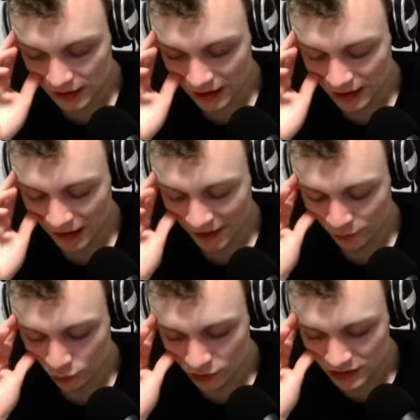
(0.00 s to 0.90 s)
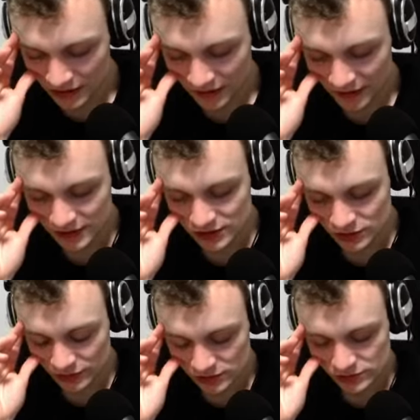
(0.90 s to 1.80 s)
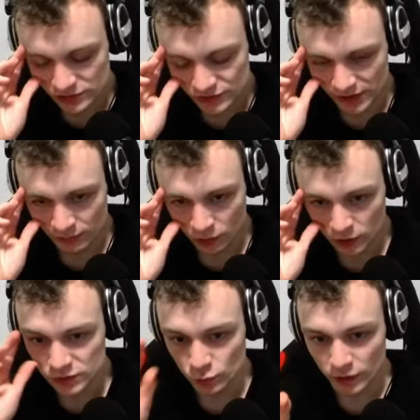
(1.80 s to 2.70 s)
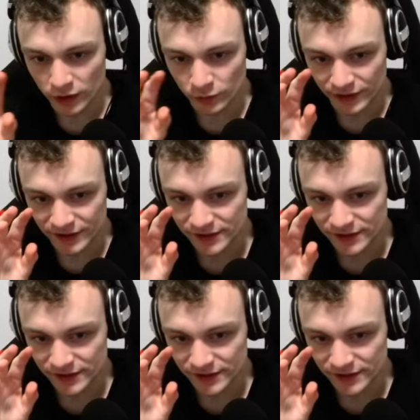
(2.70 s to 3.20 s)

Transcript: I would like to introduce a mode where we